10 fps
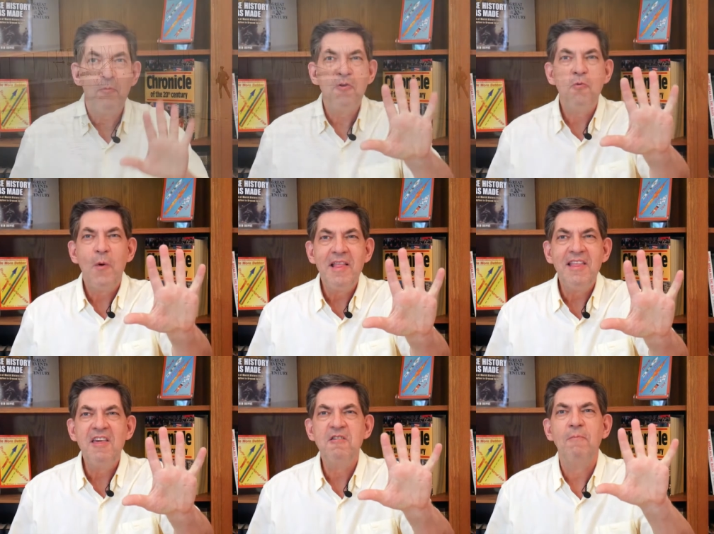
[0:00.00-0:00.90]
was
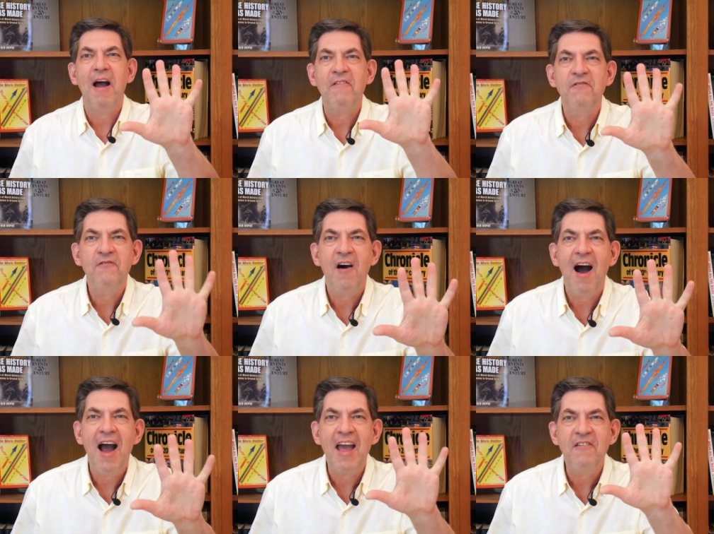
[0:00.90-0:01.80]
witnessed by
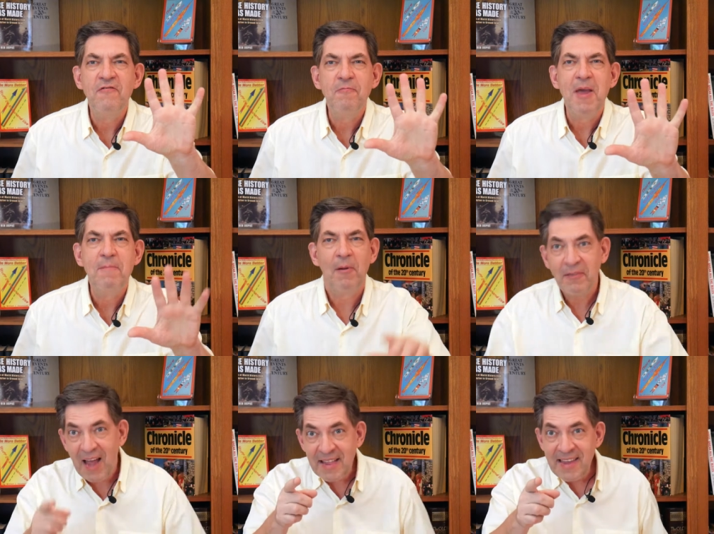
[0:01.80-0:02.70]
five people,
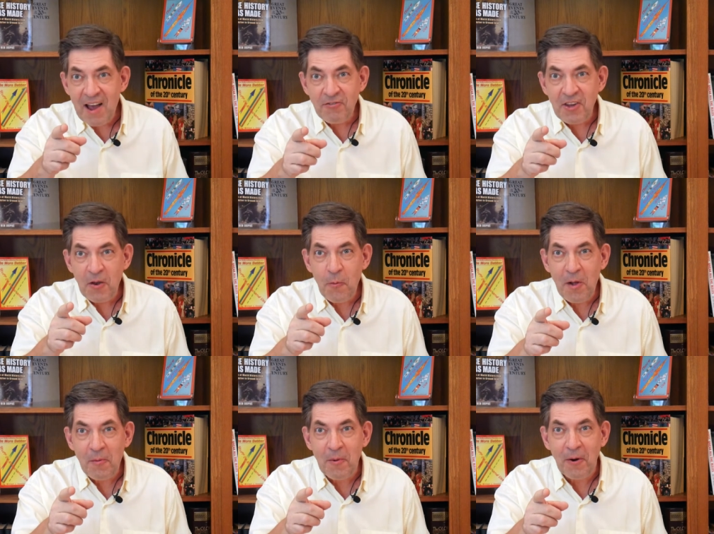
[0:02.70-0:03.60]
not counting
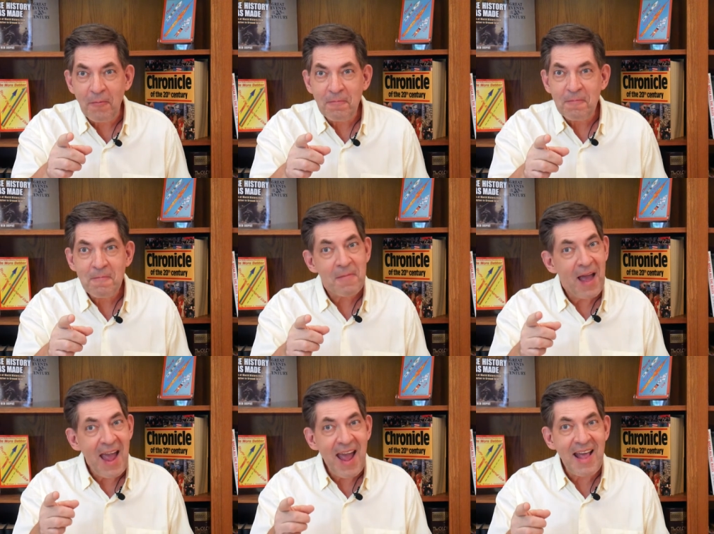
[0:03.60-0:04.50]
Wilbur,
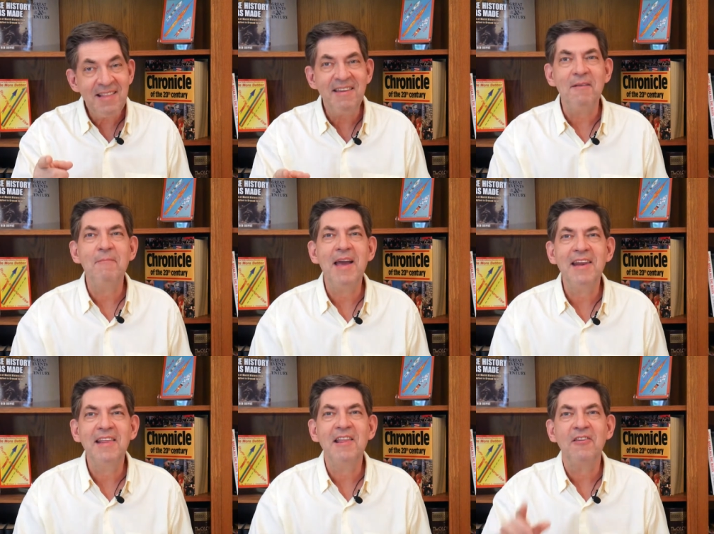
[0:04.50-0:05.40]
and it made
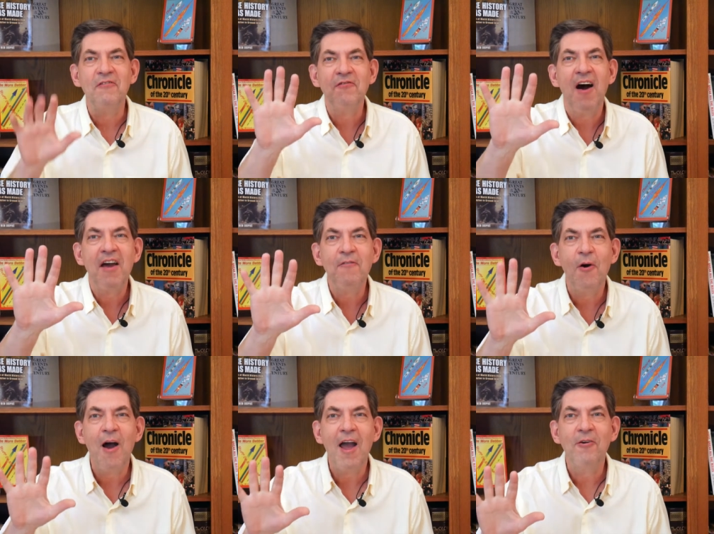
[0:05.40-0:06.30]
it into five
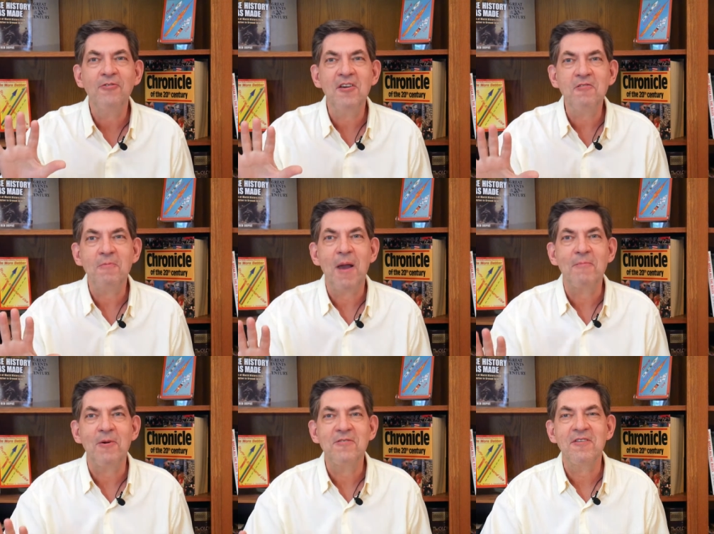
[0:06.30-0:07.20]
Ohio
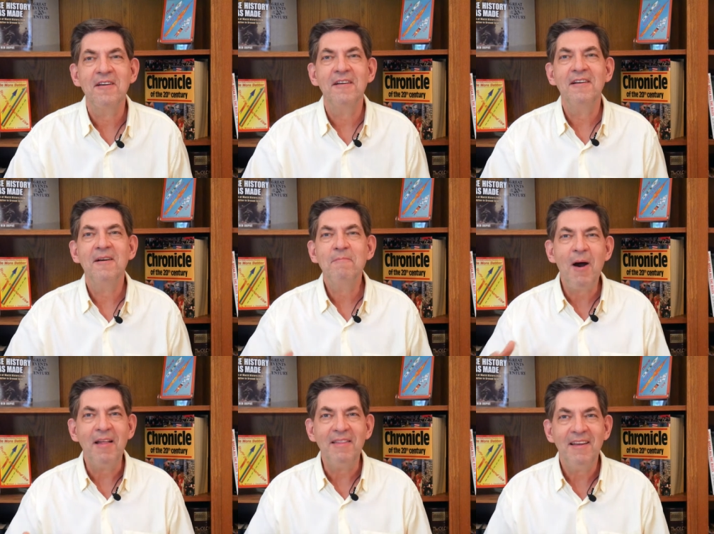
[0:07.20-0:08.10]
newspapers.
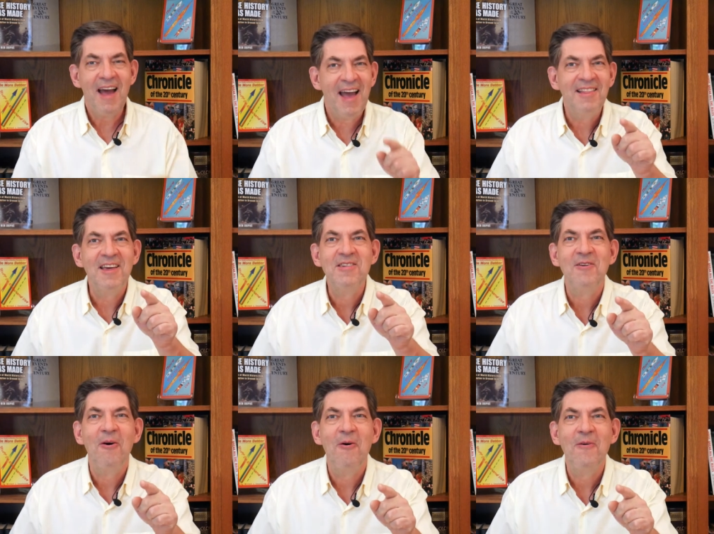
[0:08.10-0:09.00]
But, and there's
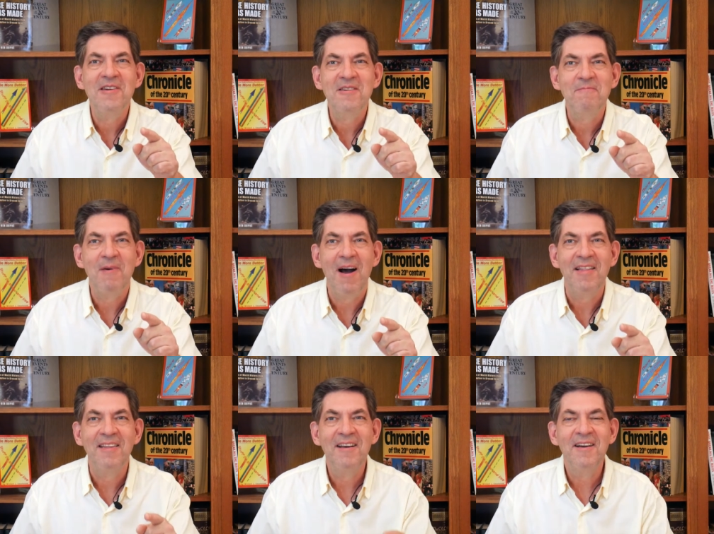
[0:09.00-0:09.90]
always a
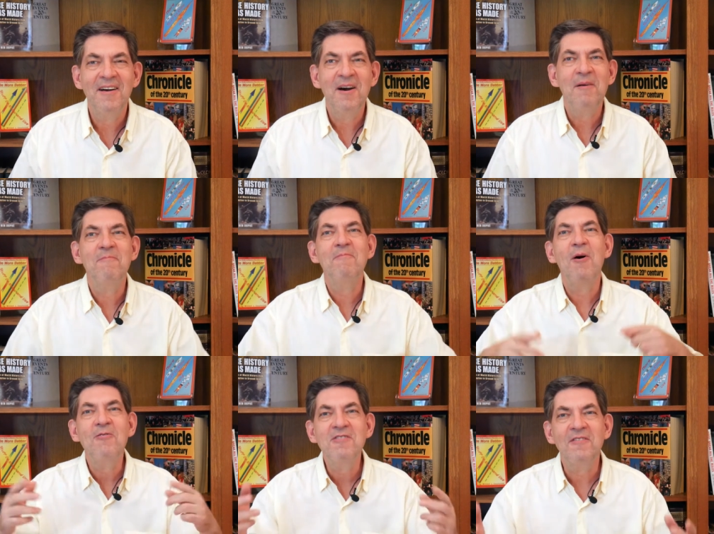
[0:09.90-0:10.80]
but,
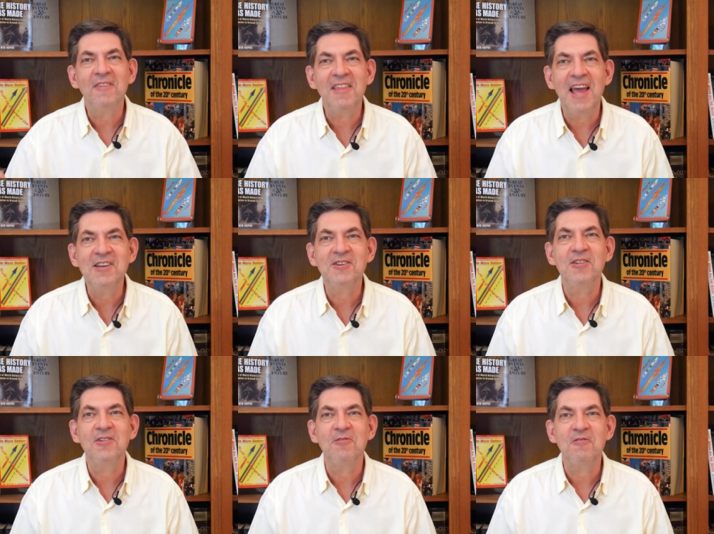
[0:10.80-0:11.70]
most of the
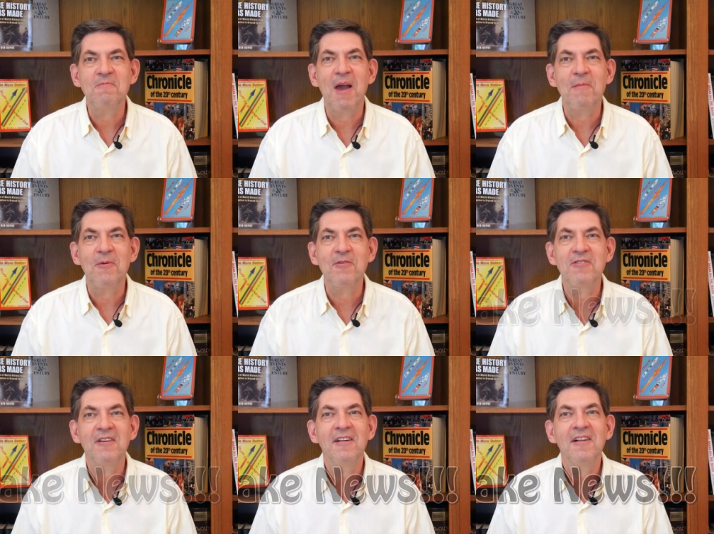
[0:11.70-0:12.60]
nation's
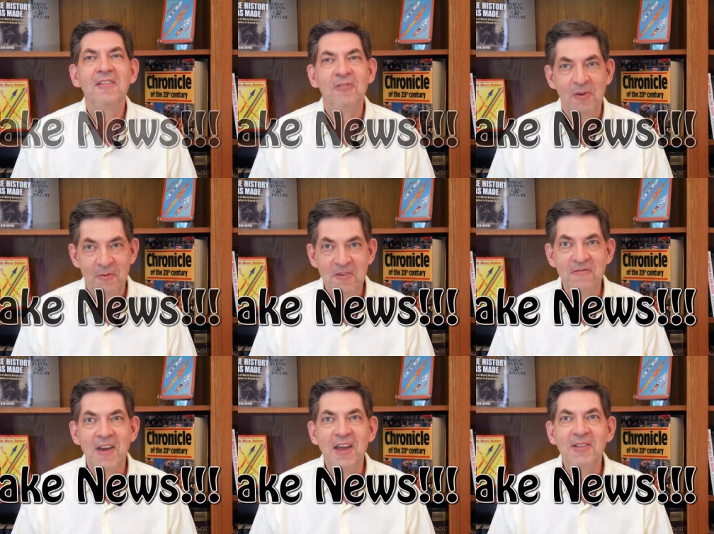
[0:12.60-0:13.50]
newspapers thought it was
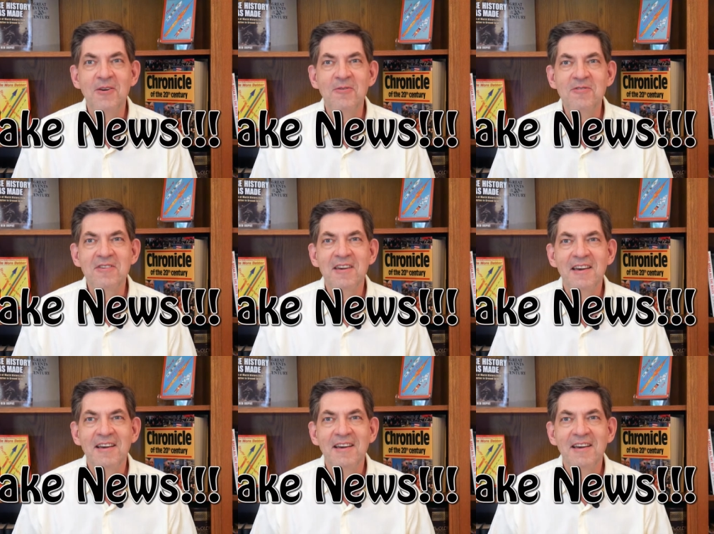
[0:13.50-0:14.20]
fake news.